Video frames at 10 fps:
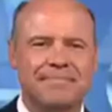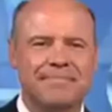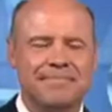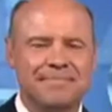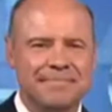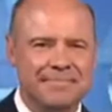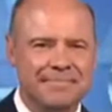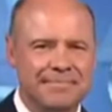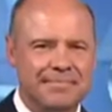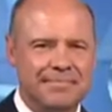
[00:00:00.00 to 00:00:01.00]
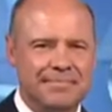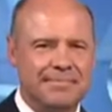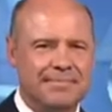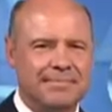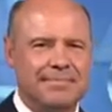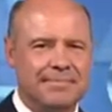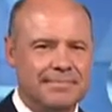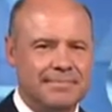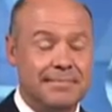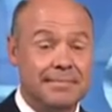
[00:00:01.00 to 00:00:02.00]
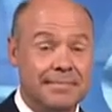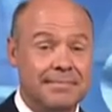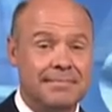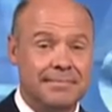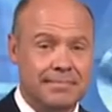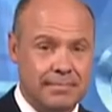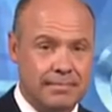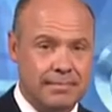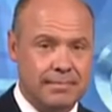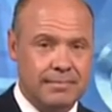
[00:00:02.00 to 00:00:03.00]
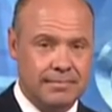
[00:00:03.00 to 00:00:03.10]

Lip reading: The person shown says nothing.